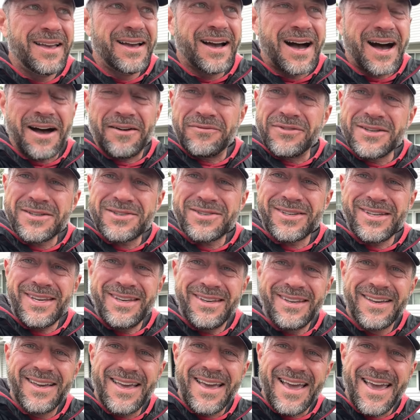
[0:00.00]
obviously,
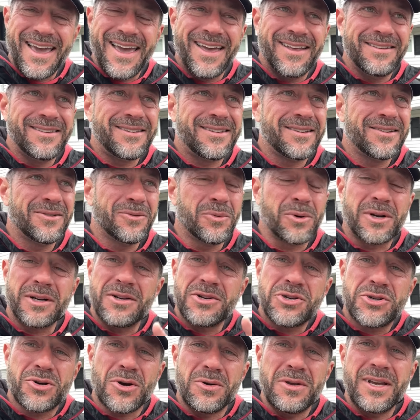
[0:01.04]
and we're gonna
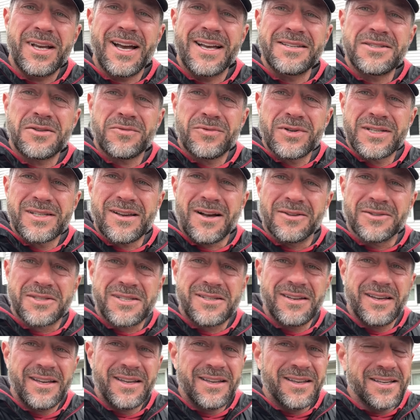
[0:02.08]
show you guys the results.
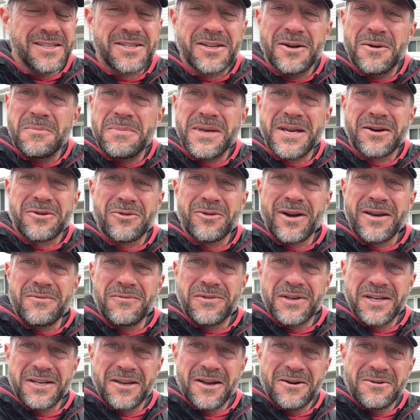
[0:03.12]
It's gonna be a great
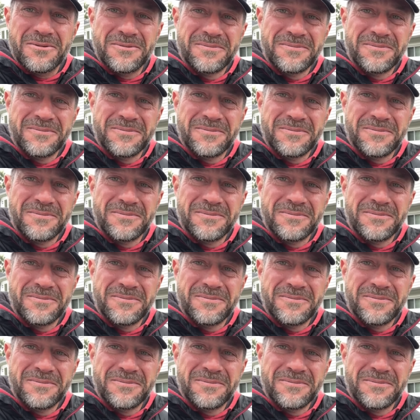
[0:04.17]
video.